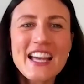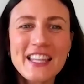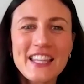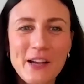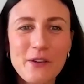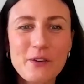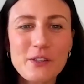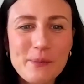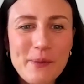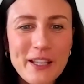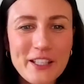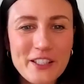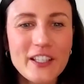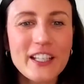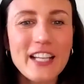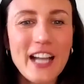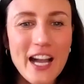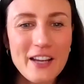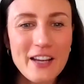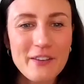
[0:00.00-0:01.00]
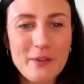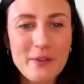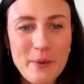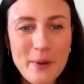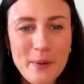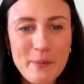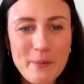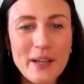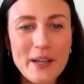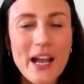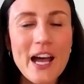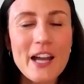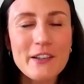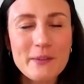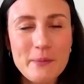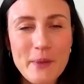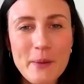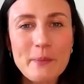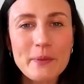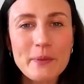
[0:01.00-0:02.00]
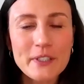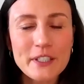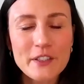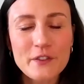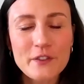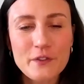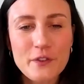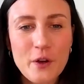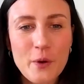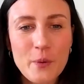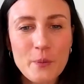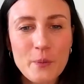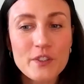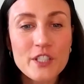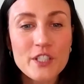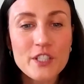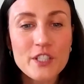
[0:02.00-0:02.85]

That was my trick. I remember it from